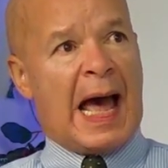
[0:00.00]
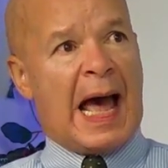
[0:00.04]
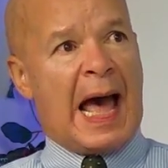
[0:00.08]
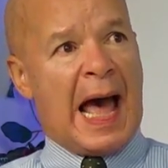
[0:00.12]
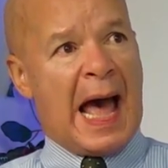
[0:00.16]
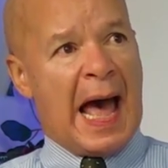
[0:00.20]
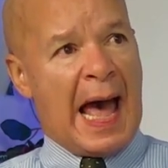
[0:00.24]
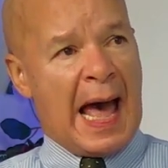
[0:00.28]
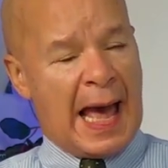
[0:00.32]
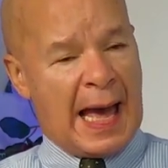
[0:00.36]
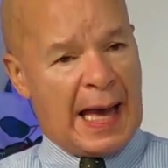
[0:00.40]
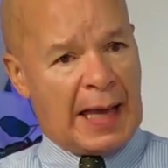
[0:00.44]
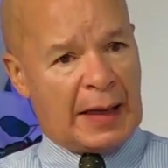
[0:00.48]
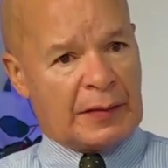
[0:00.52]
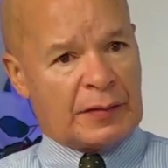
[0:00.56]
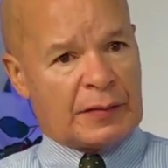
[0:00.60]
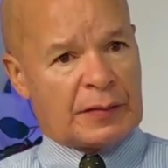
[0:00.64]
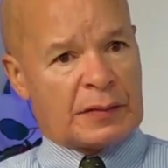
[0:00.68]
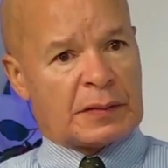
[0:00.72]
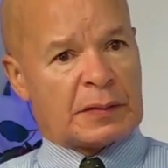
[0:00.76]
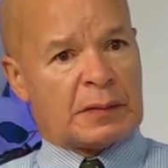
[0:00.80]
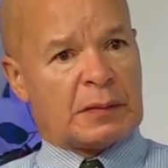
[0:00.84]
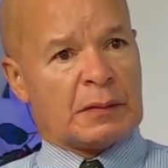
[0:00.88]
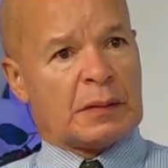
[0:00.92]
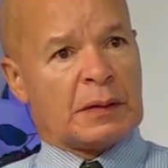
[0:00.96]

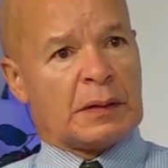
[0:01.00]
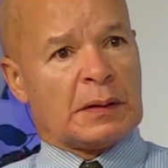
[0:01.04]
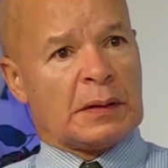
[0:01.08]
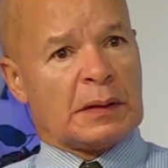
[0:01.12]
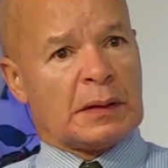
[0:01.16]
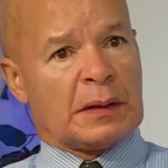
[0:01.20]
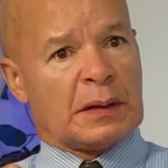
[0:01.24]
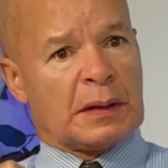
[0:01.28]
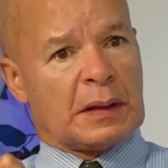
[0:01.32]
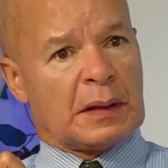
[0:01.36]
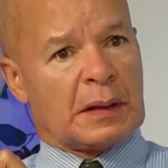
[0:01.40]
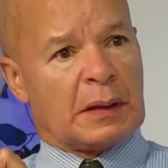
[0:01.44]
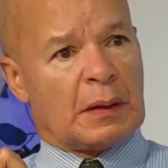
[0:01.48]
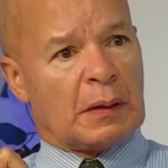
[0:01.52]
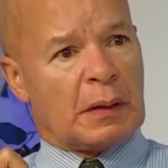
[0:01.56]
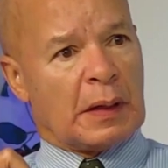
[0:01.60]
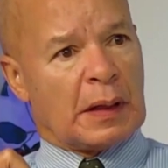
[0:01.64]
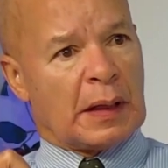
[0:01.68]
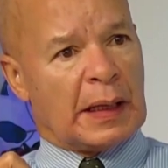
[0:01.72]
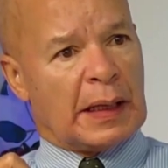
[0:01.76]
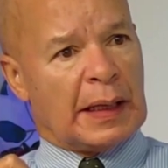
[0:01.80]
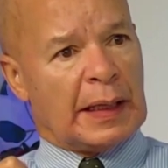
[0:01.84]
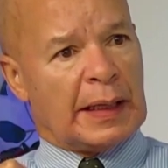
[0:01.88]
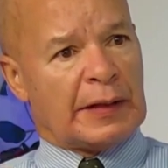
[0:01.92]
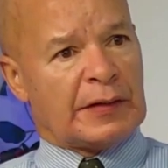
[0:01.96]
And
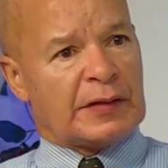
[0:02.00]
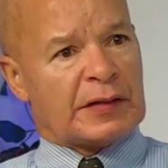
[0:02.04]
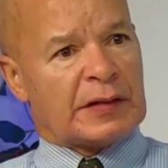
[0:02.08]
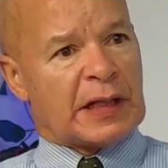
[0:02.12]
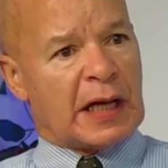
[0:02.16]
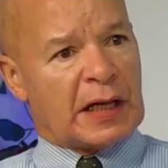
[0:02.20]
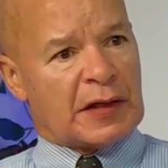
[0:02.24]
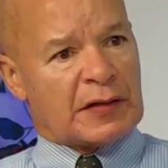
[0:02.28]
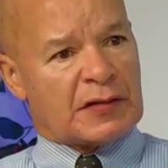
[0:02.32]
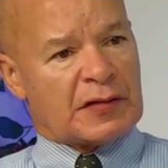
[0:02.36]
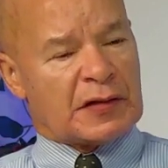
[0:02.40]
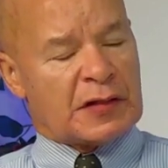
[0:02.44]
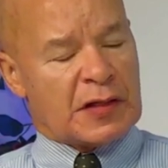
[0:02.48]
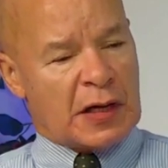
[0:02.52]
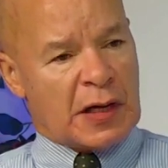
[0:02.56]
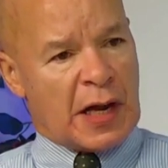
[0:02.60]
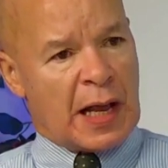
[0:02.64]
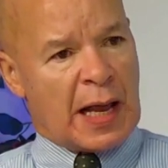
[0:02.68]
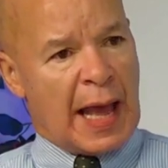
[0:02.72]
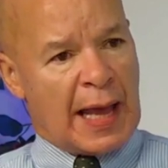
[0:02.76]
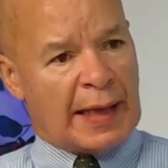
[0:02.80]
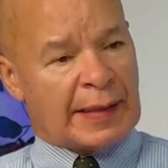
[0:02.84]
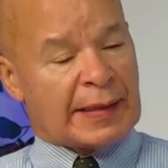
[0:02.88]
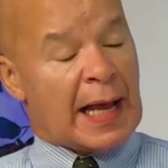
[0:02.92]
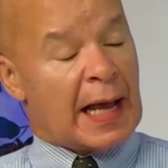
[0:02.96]
it
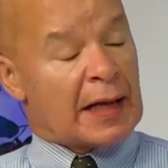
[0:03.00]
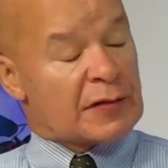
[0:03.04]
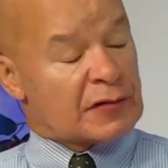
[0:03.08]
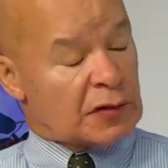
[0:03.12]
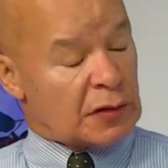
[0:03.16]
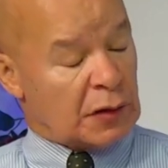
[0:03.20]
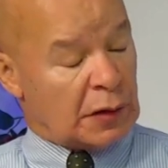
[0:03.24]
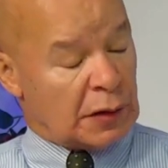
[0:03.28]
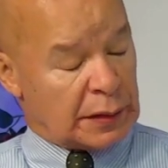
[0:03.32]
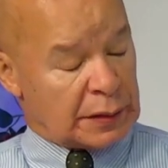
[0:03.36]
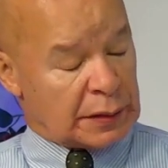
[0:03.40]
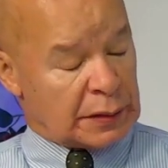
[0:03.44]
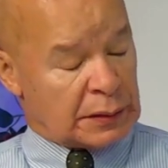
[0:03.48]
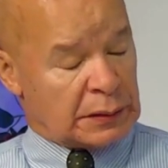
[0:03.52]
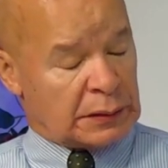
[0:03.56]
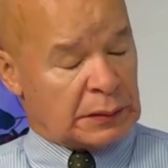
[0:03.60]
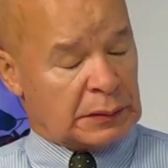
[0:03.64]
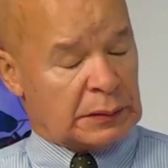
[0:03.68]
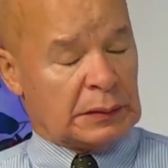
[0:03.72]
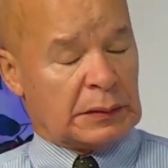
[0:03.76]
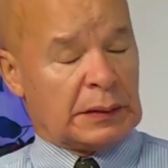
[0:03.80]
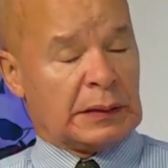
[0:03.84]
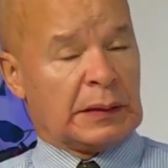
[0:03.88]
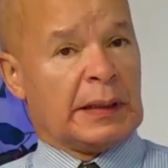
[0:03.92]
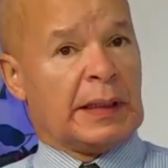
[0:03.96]
has not
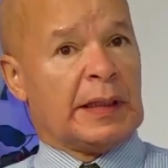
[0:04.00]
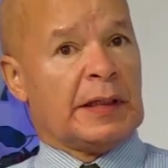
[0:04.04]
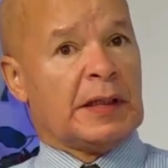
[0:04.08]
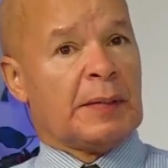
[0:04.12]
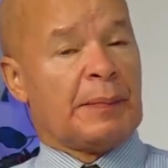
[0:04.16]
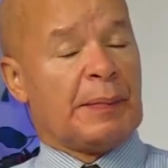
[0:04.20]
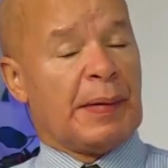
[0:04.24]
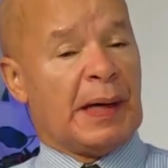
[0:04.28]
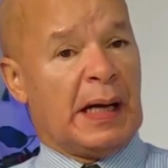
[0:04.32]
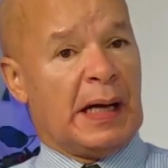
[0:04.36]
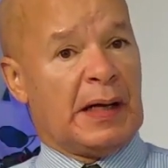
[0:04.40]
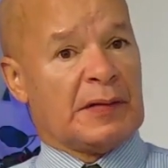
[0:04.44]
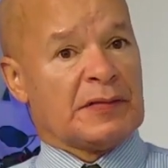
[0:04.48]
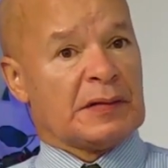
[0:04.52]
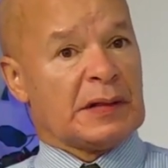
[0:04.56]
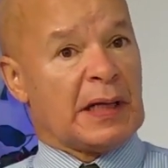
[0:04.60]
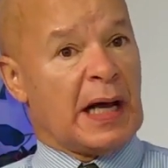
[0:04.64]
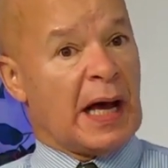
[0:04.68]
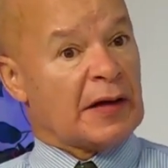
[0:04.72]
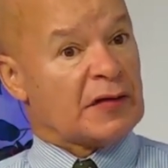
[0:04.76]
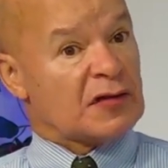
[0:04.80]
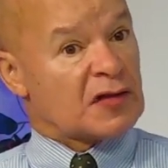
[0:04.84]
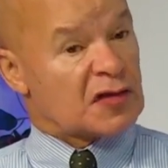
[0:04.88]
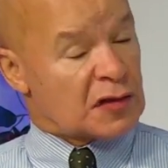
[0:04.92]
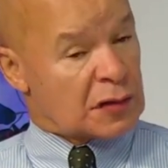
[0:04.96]
in the past,
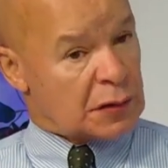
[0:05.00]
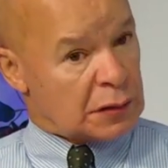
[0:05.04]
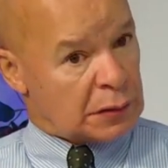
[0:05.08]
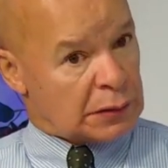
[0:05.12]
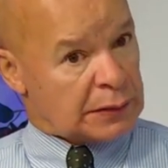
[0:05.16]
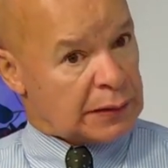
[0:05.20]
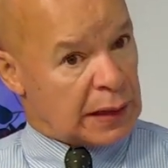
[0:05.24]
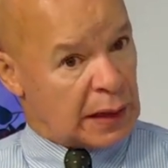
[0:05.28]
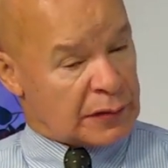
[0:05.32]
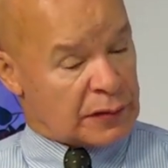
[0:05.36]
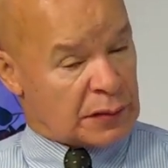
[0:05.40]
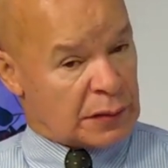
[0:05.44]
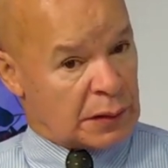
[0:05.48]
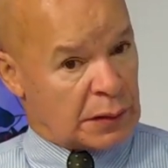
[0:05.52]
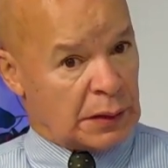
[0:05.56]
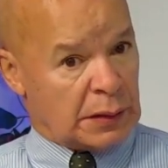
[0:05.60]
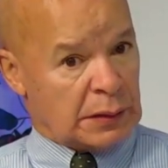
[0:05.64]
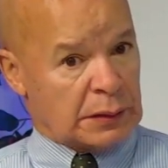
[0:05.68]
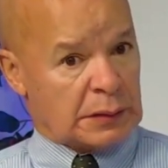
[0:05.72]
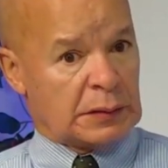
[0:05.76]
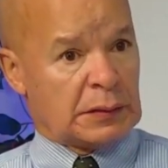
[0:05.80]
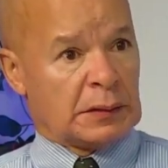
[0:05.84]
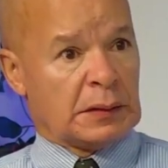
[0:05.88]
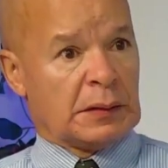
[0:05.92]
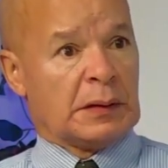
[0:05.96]
and still does
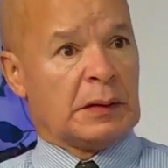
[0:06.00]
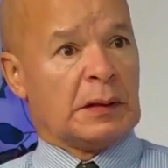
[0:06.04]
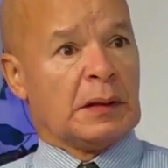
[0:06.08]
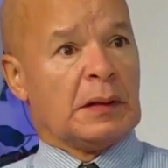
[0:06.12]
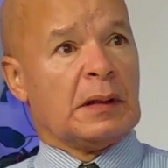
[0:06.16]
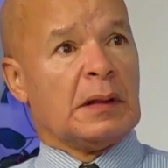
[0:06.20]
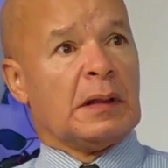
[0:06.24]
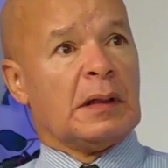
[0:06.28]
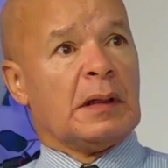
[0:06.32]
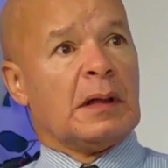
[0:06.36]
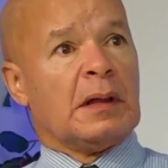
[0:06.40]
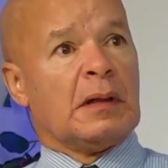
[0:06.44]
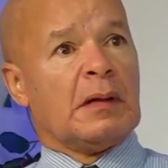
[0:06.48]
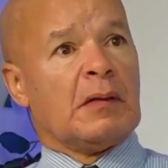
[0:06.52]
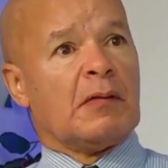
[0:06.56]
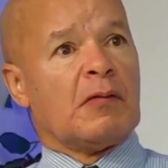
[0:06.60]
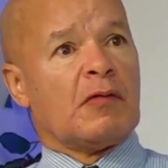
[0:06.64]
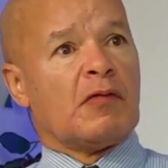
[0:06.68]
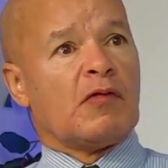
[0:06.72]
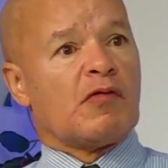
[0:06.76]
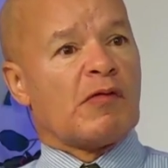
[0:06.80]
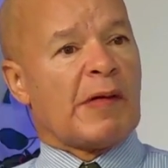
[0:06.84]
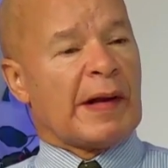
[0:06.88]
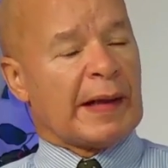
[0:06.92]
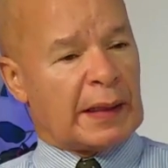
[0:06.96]
not,
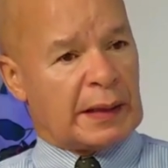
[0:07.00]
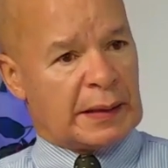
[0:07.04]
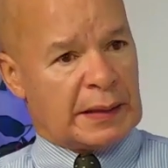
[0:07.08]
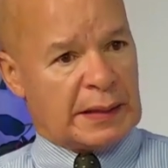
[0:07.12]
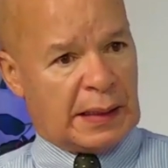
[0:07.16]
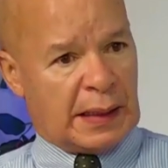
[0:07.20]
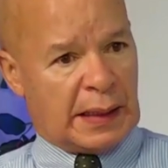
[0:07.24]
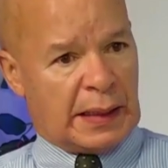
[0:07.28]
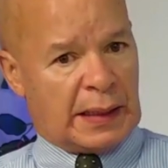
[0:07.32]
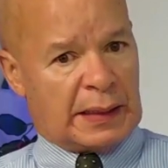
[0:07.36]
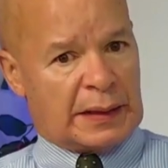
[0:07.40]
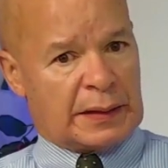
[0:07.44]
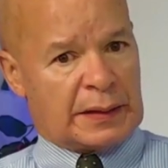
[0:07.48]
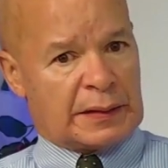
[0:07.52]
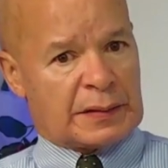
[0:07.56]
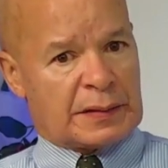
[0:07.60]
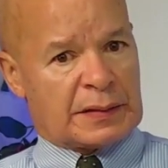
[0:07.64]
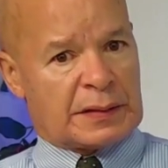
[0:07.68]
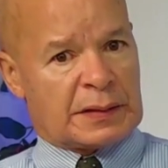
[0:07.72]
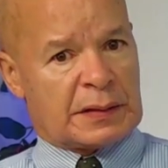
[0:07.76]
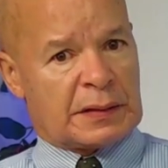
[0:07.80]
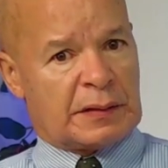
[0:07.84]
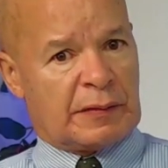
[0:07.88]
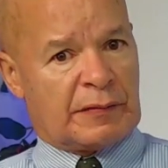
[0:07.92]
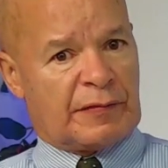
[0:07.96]

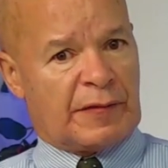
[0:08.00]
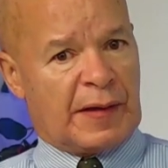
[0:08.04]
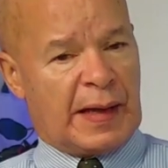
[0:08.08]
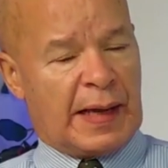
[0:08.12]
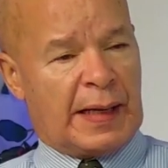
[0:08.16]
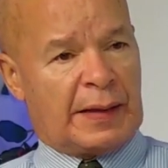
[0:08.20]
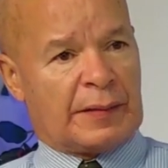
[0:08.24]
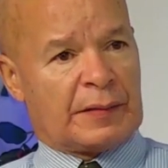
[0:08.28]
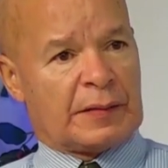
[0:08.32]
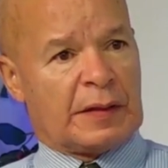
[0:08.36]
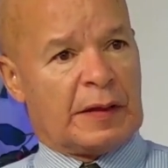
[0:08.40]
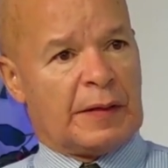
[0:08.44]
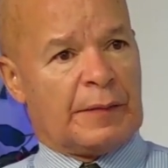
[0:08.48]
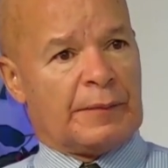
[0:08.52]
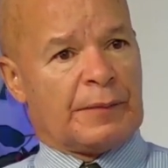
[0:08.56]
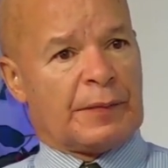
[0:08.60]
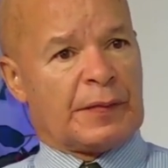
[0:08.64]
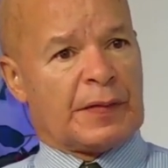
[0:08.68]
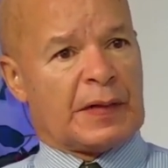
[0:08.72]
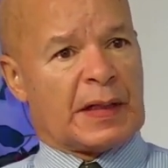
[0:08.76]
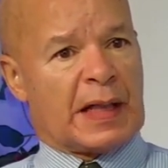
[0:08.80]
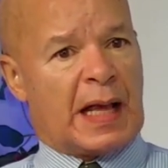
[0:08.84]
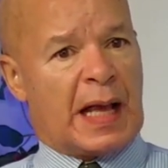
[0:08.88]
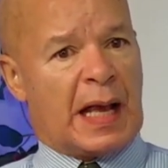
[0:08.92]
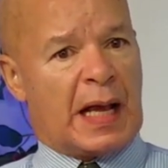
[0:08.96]
recognize the fact
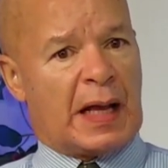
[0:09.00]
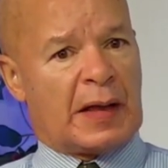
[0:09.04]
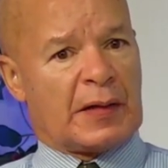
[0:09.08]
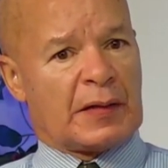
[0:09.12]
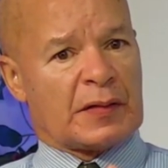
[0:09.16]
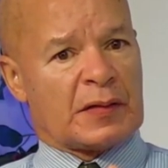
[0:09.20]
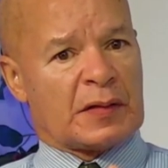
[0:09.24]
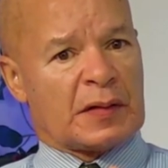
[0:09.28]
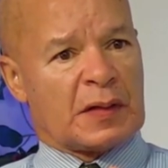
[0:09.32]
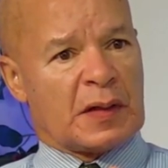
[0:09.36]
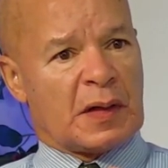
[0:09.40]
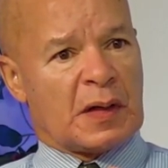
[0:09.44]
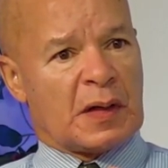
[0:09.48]
that